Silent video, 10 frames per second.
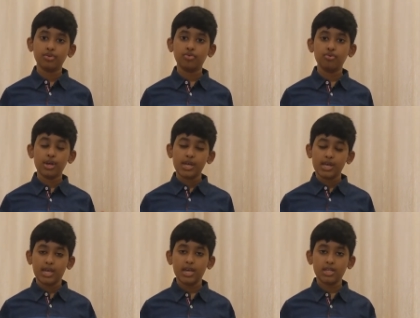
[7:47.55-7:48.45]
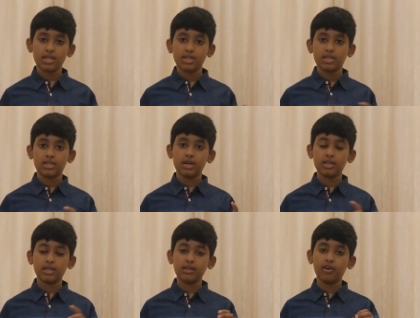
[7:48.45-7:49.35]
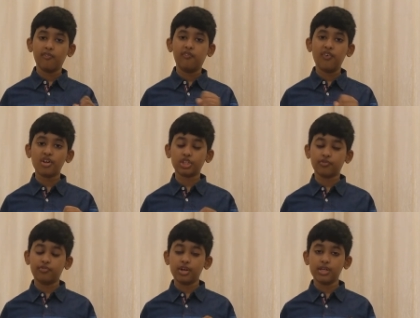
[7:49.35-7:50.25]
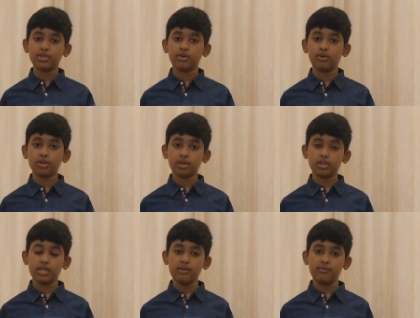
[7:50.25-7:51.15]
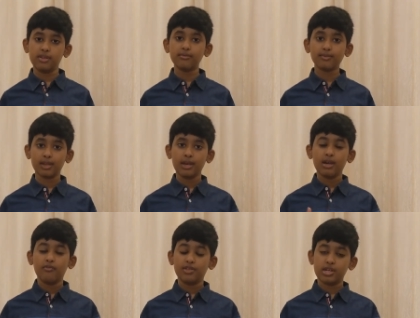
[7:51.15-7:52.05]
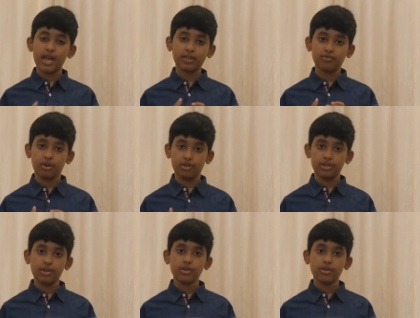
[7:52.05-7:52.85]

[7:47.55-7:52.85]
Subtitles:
to hit certain phosphors on your TV with electrons,